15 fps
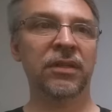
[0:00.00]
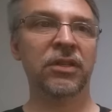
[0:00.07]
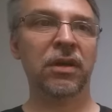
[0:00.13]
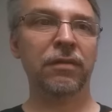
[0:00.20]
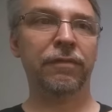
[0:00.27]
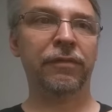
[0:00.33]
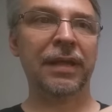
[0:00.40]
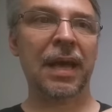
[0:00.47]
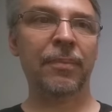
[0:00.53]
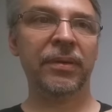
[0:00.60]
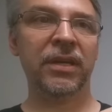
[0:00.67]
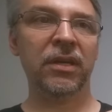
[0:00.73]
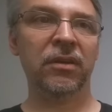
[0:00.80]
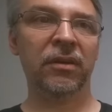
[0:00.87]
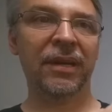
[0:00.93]
The tongue
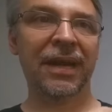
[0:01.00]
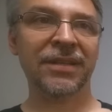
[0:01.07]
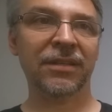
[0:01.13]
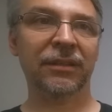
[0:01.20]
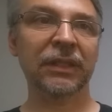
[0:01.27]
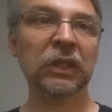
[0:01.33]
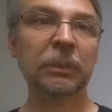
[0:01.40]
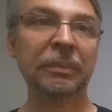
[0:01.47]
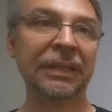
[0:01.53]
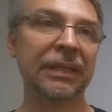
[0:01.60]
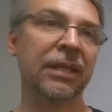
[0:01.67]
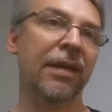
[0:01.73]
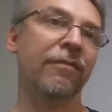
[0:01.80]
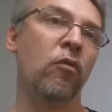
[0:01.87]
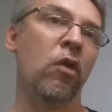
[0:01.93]
flap here has a little
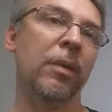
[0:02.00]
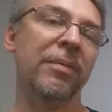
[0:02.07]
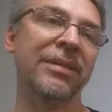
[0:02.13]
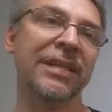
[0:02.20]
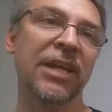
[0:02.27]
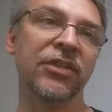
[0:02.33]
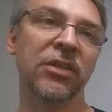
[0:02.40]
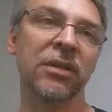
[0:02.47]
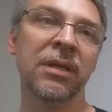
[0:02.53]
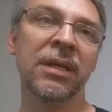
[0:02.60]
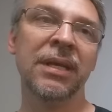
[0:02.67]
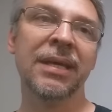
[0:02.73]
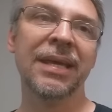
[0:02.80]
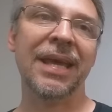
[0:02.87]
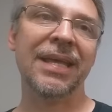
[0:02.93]
bit of ornamentation,
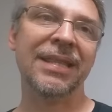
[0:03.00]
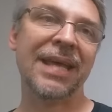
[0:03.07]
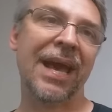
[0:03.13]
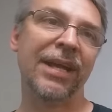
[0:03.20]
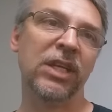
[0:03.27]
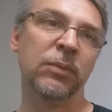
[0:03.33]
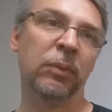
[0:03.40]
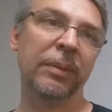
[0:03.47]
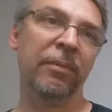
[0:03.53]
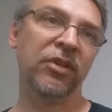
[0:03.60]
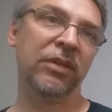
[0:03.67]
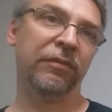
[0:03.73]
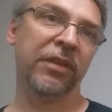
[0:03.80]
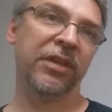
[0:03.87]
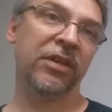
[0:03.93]
and that is pretty
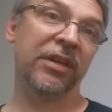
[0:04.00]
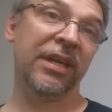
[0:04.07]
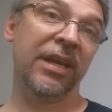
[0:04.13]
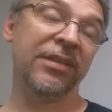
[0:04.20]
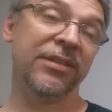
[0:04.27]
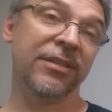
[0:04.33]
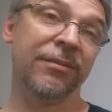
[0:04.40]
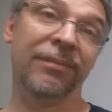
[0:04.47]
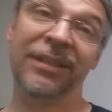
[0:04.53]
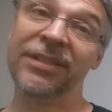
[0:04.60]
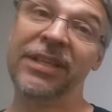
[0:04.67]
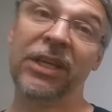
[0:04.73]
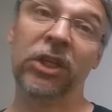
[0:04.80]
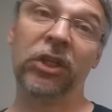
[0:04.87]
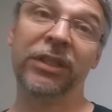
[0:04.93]
much it for the tuck case.
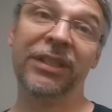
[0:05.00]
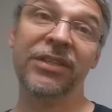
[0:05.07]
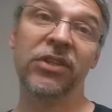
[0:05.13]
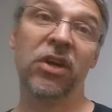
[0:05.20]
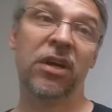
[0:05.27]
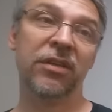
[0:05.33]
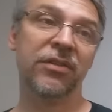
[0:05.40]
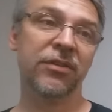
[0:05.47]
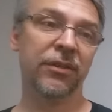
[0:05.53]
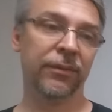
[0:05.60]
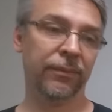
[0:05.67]
Let's take a look at these cards.